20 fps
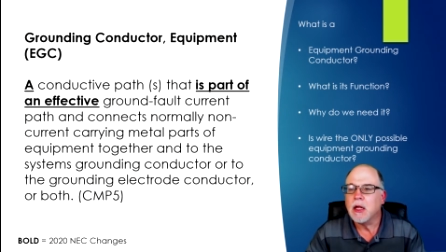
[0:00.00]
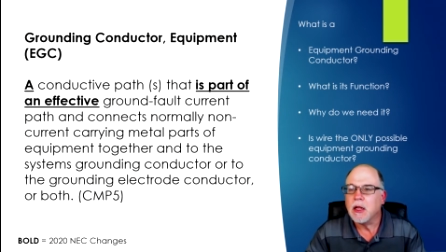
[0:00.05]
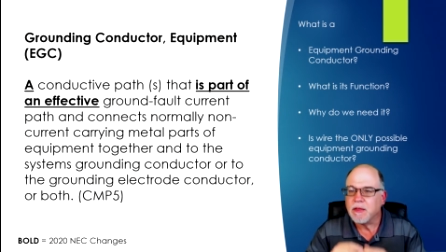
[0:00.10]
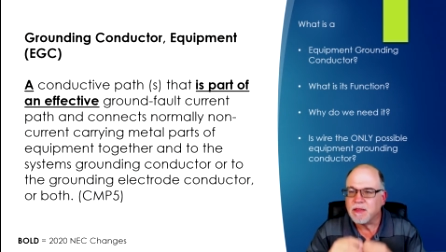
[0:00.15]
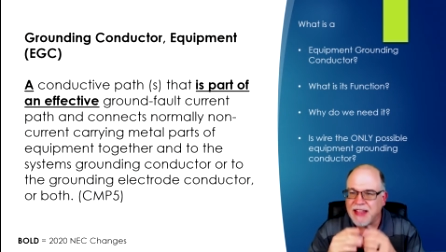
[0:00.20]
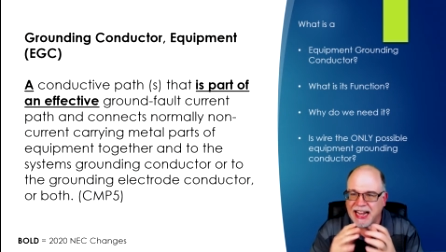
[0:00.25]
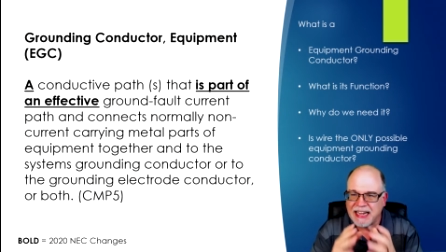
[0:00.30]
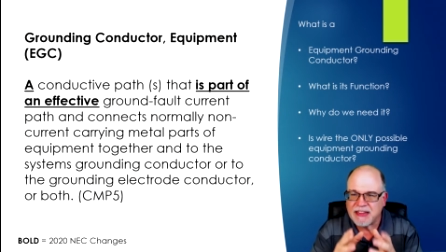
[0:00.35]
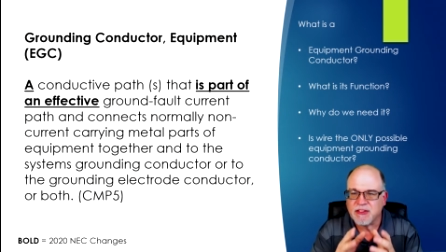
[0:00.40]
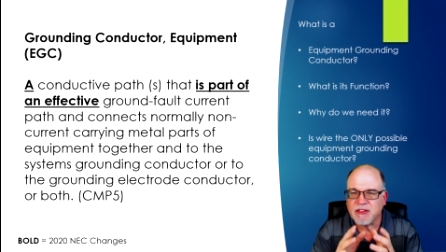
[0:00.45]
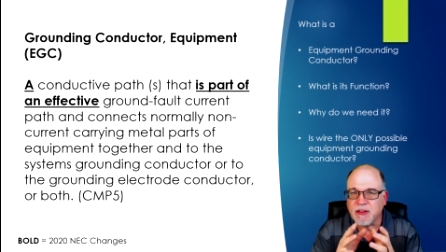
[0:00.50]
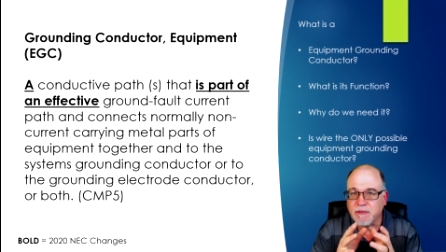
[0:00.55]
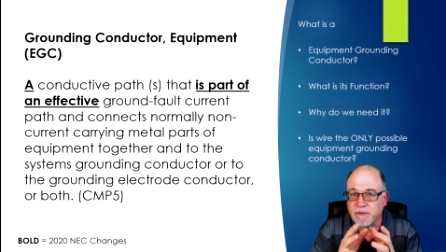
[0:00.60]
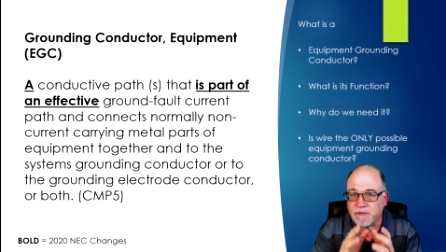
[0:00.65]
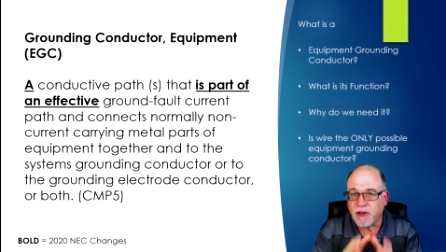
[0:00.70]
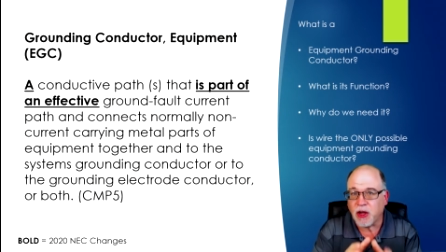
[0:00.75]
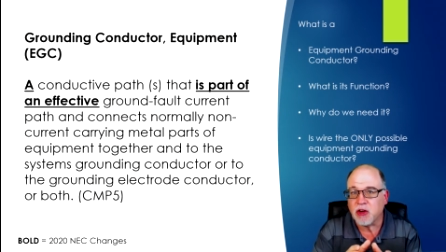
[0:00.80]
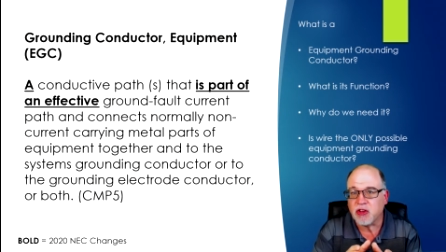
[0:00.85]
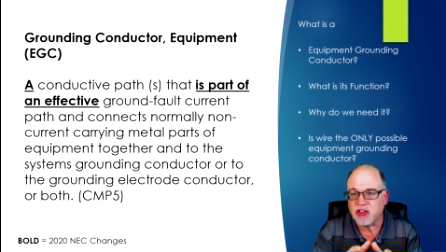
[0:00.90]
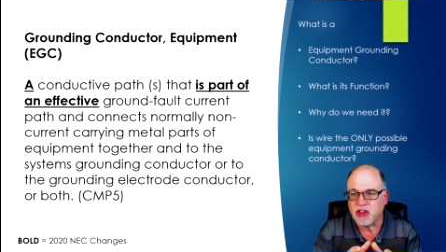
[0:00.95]
that's the
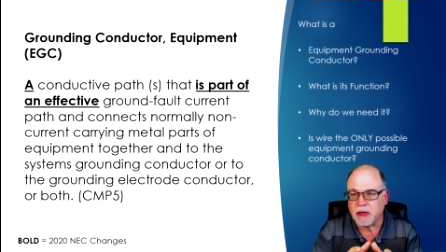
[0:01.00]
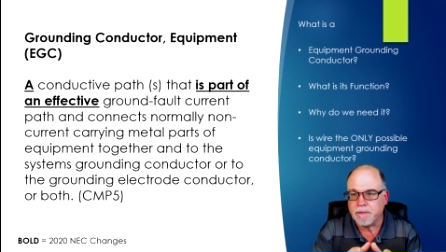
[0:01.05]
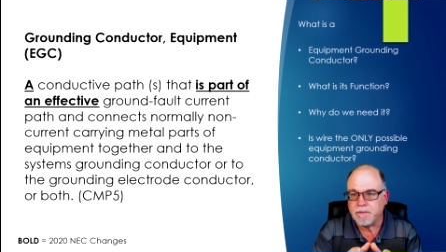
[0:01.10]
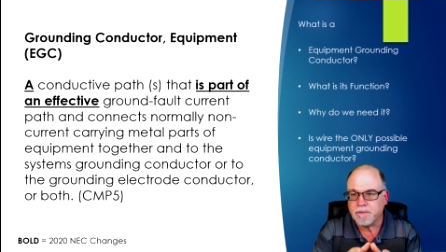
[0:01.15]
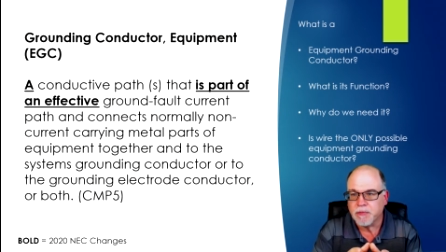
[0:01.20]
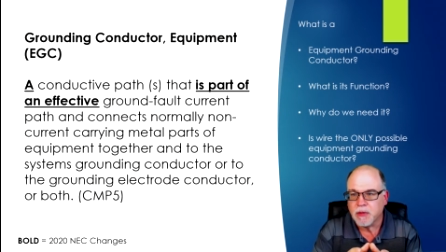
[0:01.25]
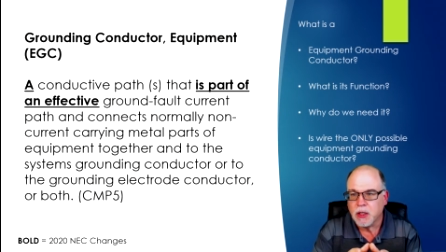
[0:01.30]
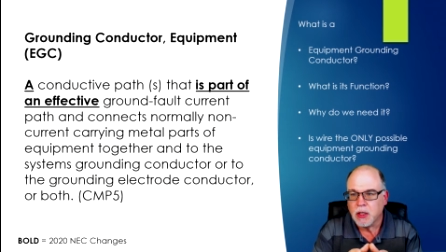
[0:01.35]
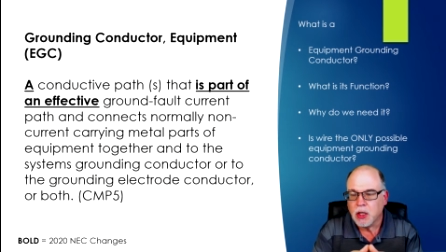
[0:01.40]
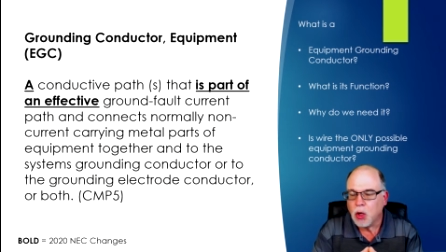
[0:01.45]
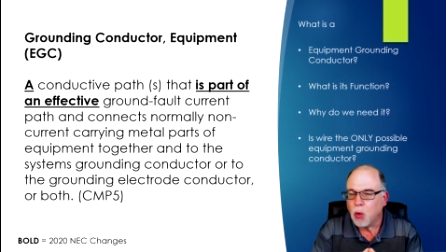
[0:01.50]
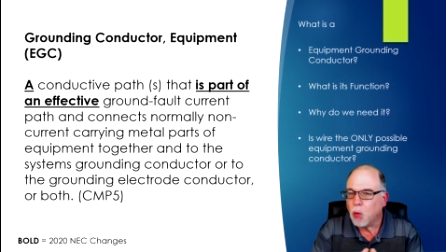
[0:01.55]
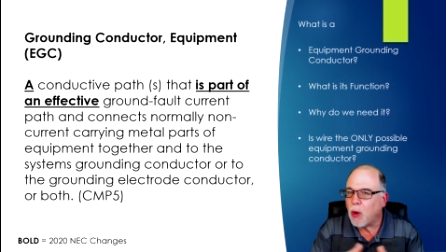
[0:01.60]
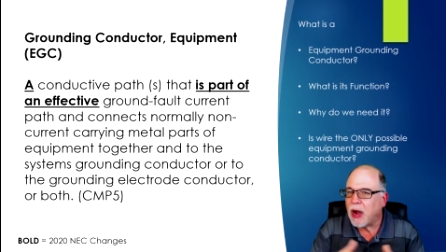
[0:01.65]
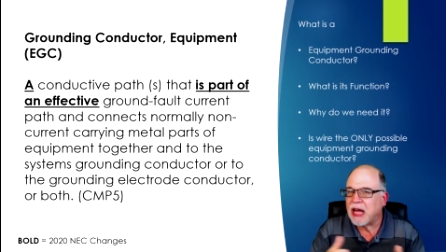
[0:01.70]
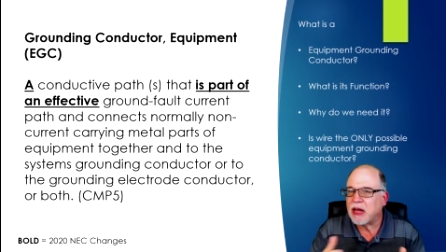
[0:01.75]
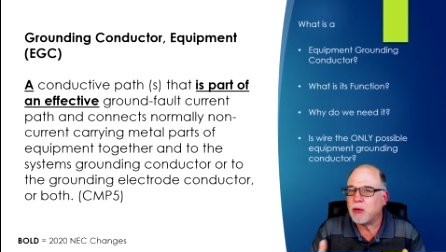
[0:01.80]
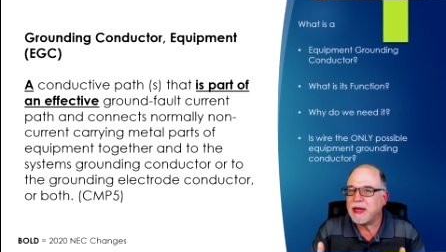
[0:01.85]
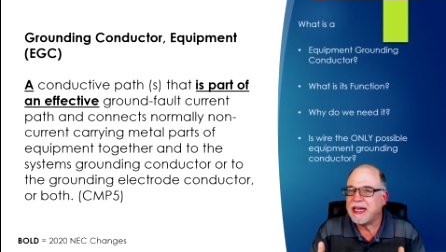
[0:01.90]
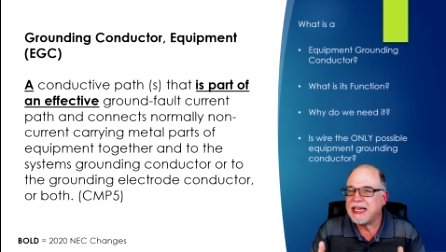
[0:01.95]
function.
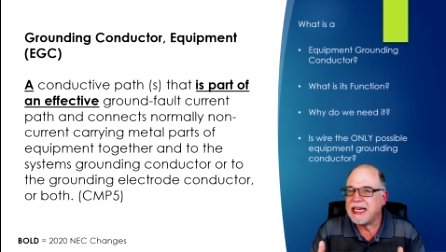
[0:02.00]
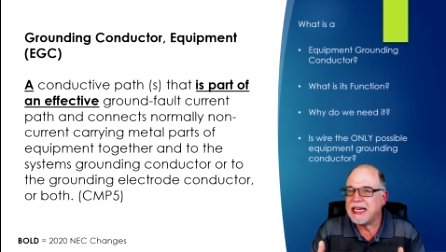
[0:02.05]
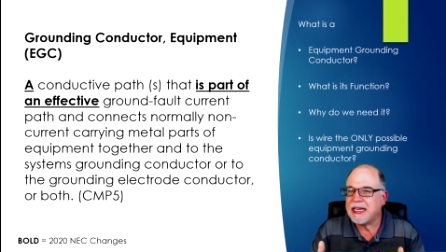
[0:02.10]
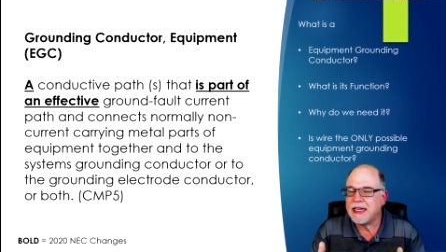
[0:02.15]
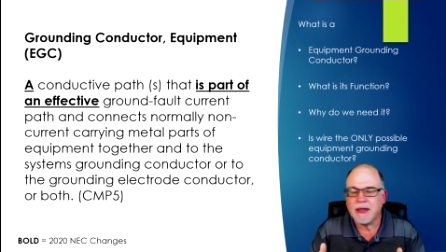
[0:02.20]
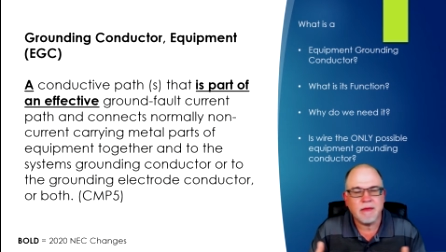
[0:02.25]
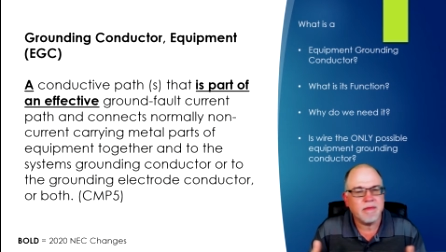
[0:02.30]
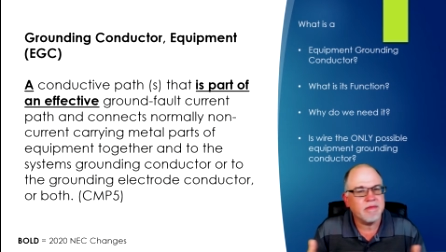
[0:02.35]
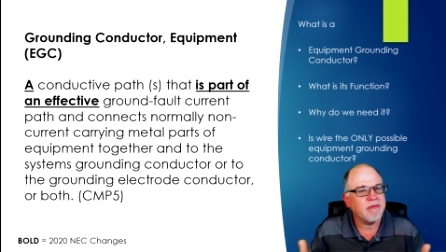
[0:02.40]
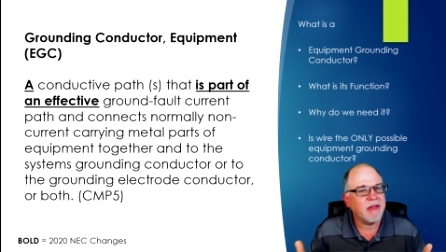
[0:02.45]
Why do we need it?